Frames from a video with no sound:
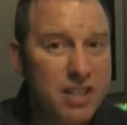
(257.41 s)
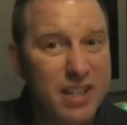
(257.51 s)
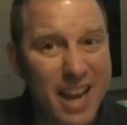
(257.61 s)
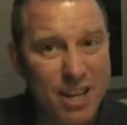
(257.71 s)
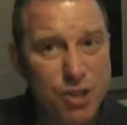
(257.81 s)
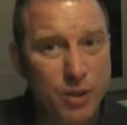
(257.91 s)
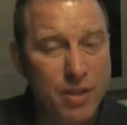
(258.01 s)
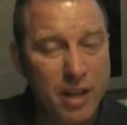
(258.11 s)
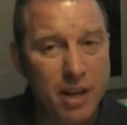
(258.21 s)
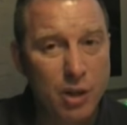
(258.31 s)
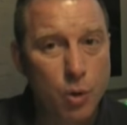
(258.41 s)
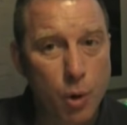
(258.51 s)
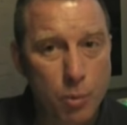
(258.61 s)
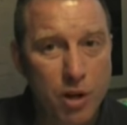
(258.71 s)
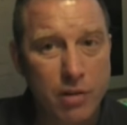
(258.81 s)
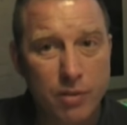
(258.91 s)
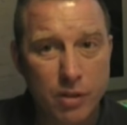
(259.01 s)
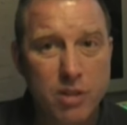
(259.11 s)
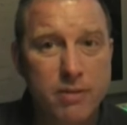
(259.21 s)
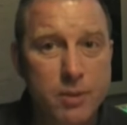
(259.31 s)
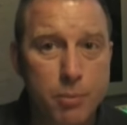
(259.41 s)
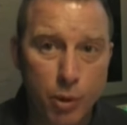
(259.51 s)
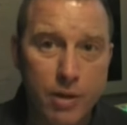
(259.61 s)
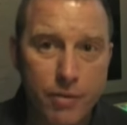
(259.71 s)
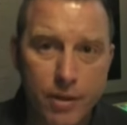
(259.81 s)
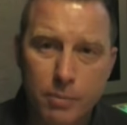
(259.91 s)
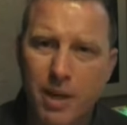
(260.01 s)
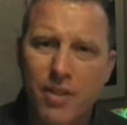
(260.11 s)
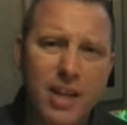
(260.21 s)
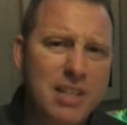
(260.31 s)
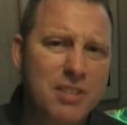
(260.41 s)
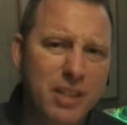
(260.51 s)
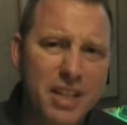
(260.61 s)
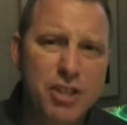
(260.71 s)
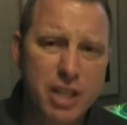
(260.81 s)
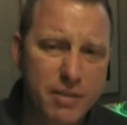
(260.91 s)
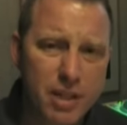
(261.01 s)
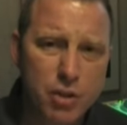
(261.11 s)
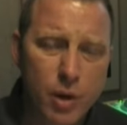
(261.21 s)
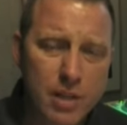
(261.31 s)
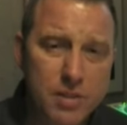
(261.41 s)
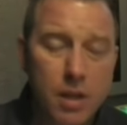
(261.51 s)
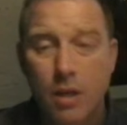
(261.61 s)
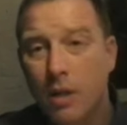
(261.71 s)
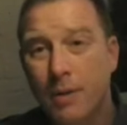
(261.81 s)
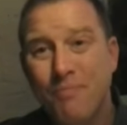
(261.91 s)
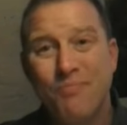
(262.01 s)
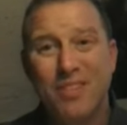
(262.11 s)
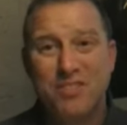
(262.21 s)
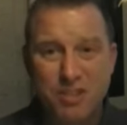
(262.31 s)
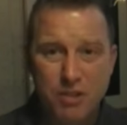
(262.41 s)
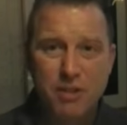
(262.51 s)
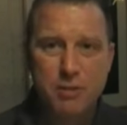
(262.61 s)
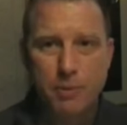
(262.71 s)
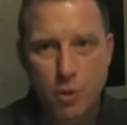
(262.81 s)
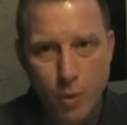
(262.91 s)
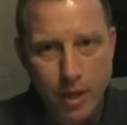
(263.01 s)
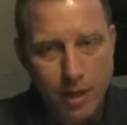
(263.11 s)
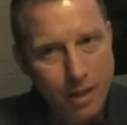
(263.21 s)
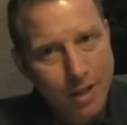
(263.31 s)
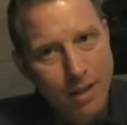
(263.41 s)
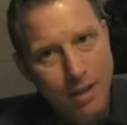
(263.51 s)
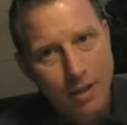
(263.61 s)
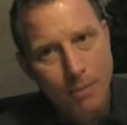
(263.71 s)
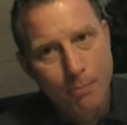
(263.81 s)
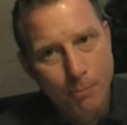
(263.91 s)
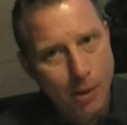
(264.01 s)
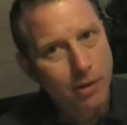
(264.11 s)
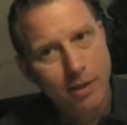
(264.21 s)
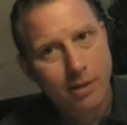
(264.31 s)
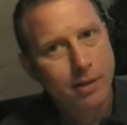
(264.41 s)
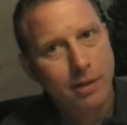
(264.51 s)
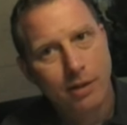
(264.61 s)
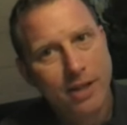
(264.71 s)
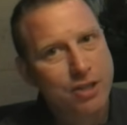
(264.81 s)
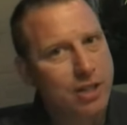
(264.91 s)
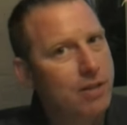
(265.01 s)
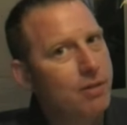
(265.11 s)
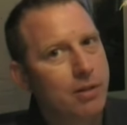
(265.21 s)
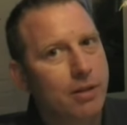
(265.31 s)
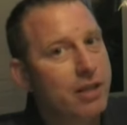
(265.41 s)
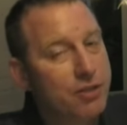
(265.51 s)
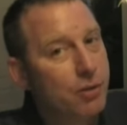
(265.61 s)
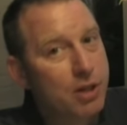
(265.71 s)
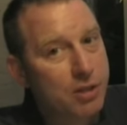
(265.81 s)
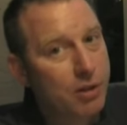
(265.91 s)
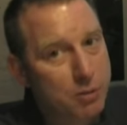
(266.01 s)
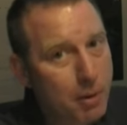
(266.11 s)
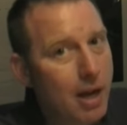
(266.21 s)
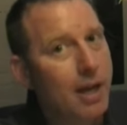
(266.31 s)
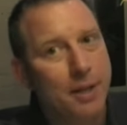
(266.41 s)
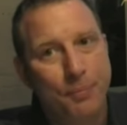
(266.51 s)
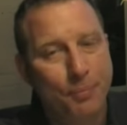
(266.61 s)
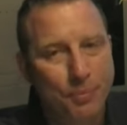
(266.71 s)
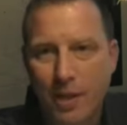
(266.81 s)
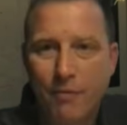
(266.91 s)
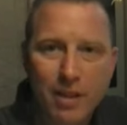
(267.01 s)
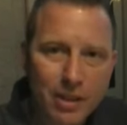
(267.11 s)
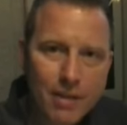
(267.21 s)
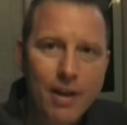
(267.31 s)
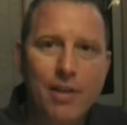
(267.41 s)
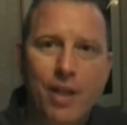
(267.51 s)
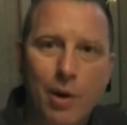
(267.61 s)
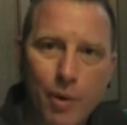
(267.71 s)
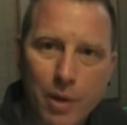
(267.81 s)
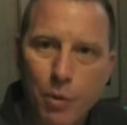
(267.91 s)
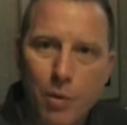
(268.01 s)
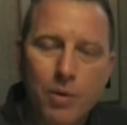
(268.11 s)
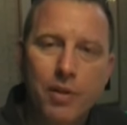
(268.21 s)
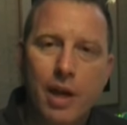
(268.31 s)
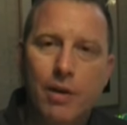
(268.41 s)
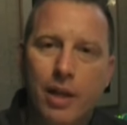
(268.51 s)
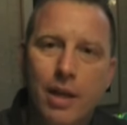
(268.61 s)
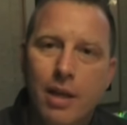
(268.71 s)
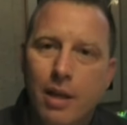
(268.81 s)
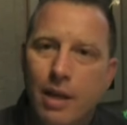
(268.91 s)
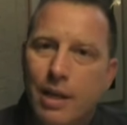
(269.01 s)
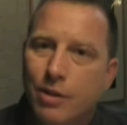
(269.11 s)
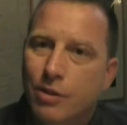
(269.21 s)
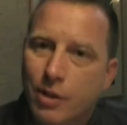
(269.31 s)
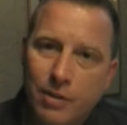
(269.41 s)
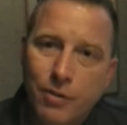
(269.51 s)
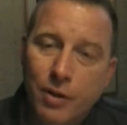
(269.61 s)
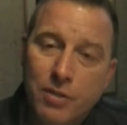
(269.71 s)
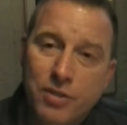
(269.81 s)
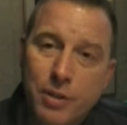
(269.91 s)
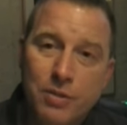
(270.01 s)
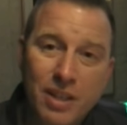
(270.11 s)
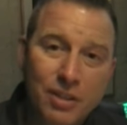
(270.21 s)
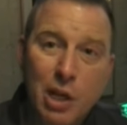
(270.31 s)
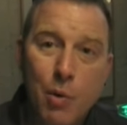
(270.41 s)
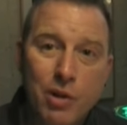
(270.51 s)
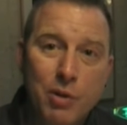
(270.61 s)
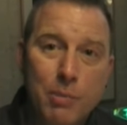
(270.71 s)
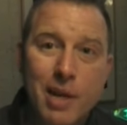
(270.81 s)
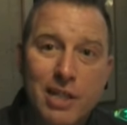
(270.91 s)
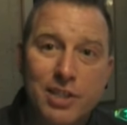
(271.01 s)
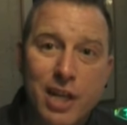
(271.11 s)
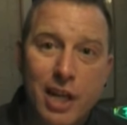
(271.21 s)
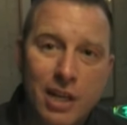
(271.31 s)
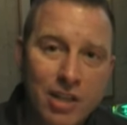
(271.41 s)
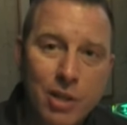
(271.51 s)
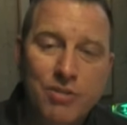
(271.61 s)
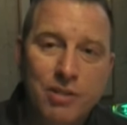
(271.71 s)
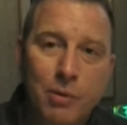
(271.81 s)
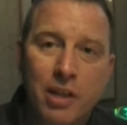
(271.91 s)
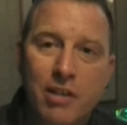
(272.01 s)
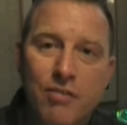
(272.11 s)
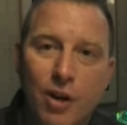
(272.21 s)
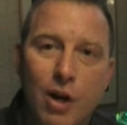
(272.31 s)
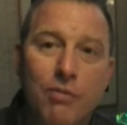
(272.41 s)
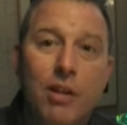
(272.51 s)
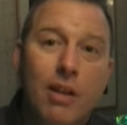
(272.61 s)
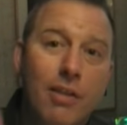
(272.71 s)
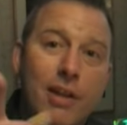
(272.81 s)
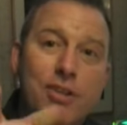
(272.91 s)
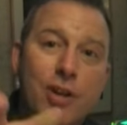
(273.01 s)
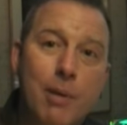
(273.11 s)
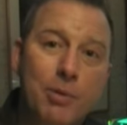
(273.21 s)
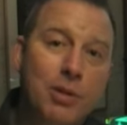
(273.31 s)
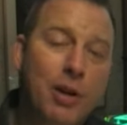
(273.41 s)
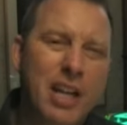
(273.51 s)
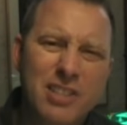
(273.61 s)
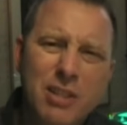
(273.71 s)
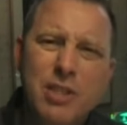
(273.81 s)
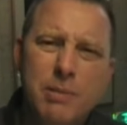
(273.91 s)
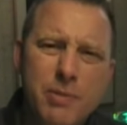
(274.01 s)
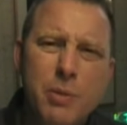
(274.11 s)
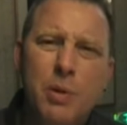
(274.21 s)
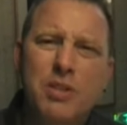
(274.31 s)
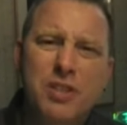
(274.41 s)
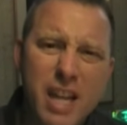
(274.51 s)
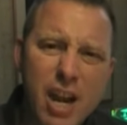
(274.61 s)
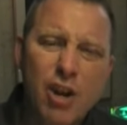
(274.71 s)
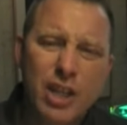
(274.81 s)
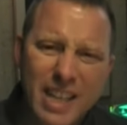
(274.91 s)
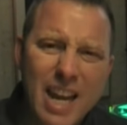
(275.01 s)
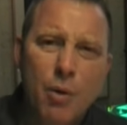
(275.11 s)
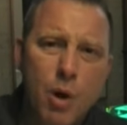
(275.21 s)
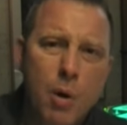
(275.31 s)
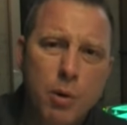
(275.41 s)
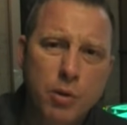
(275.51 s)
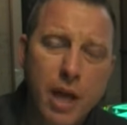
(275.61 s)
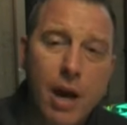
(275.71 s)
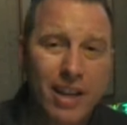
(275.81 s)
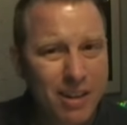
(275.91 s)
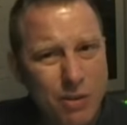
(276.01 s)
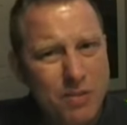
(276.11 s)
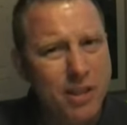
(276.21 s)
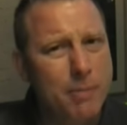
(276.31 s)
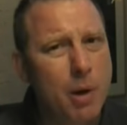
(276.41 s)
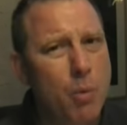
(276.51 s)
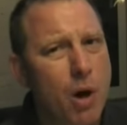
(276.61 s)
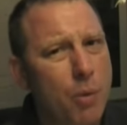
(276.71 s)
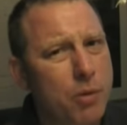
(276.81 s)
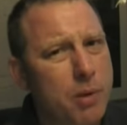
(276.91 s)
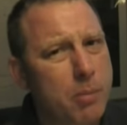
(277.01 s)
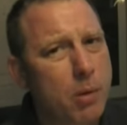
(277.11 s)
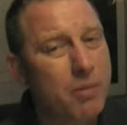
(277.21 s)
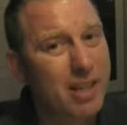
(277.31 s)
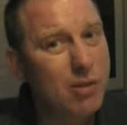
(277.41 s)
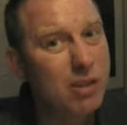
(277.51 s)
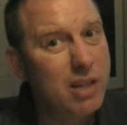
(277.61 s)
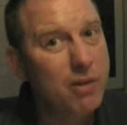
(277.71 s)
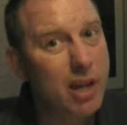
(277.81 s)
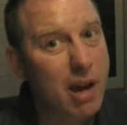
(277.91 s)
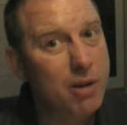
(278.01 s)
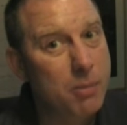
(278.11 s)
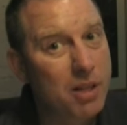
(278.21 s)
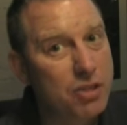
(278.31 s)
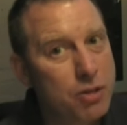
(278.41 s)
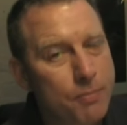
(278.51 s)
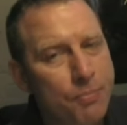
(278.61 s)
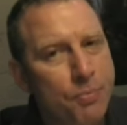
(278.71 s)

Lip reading: It's actually in the unincorporated village of Springfield, but I think it has a Lake Geneva address. Essentially, it's between Burlington and Lake Geneva, and East Troy is close by, and if you live out that way in Walworth County, and you're looking for an excuse not to go into the big city, and you still want to get involved, that's your opportunity. Because I know some of you are scared to get out of Walworth County. I noticed that about Walworth people. You don't leave your county much.